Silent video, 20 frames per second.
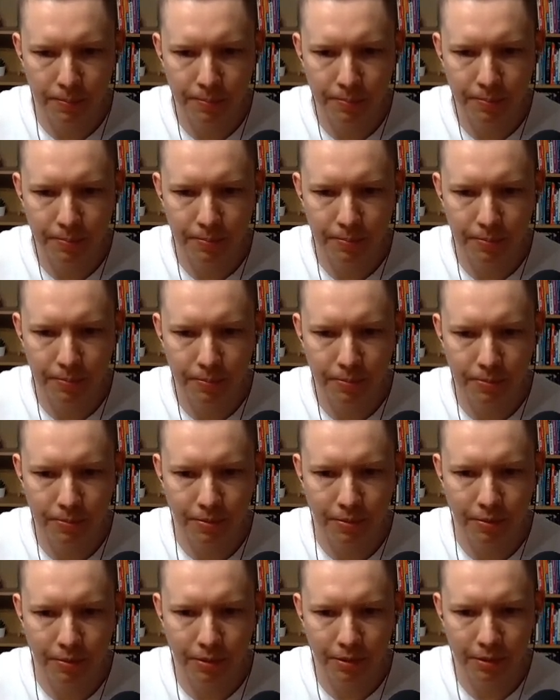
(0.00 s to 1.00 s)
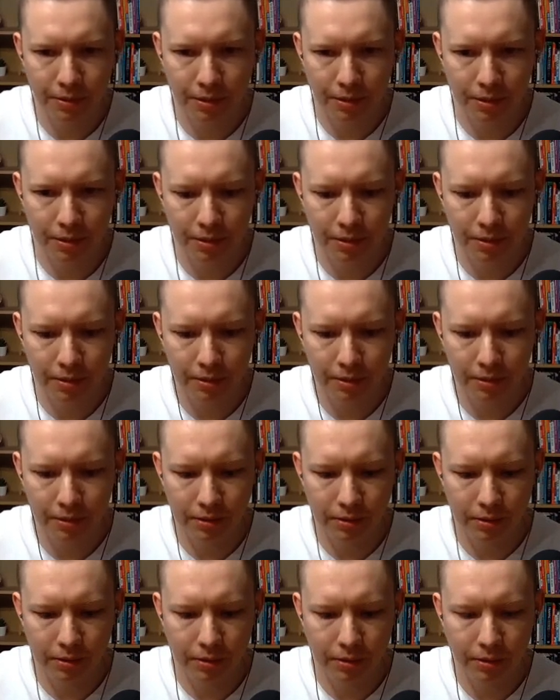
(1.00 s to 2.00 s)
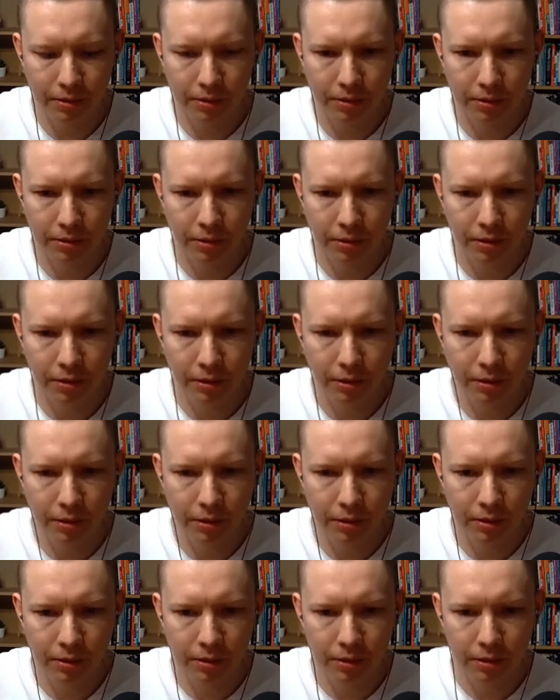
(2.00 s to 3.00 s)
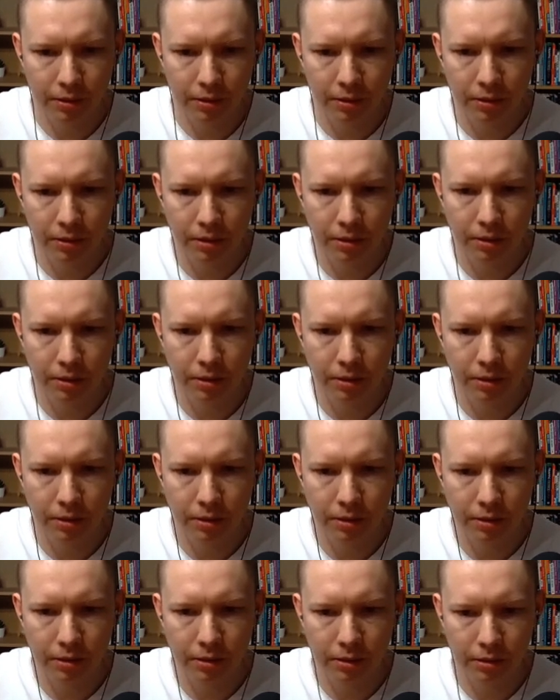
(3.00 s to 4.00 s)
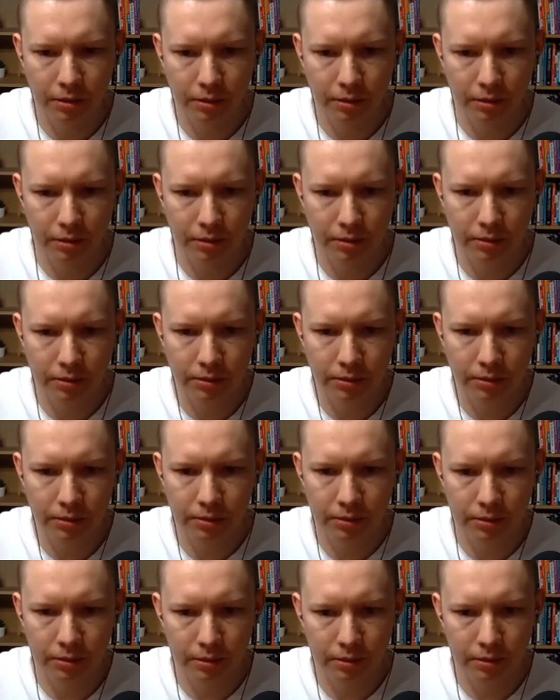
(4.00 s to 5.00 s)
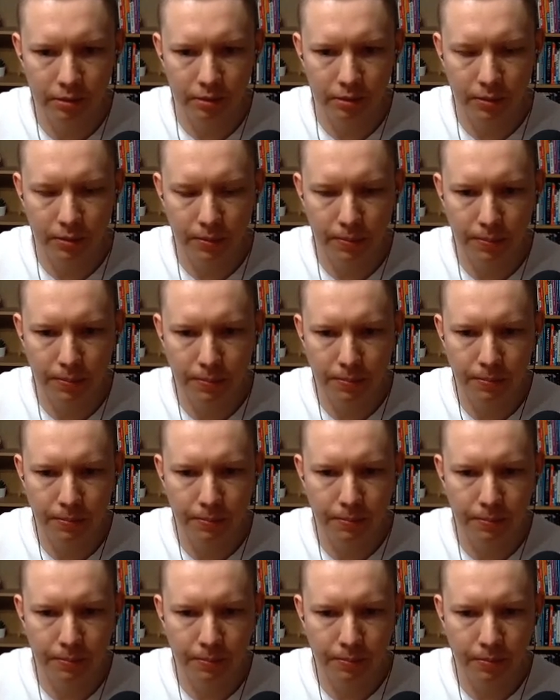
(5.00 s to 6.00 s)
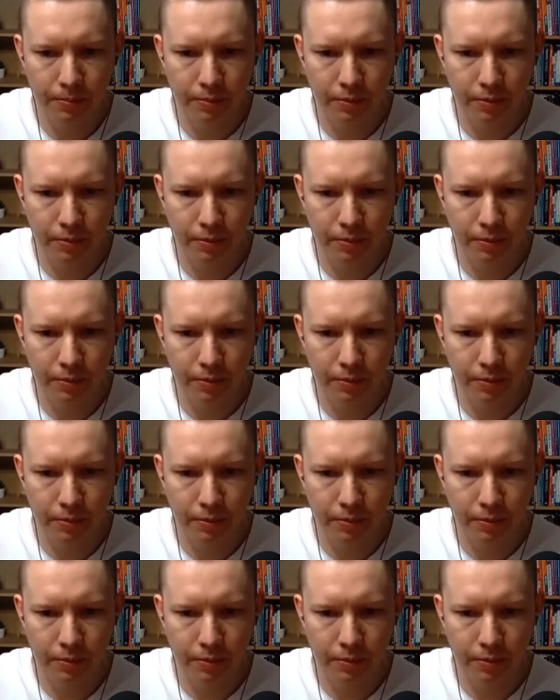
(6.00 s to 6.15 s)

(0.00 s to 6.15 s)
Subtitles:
This person isn't speaking.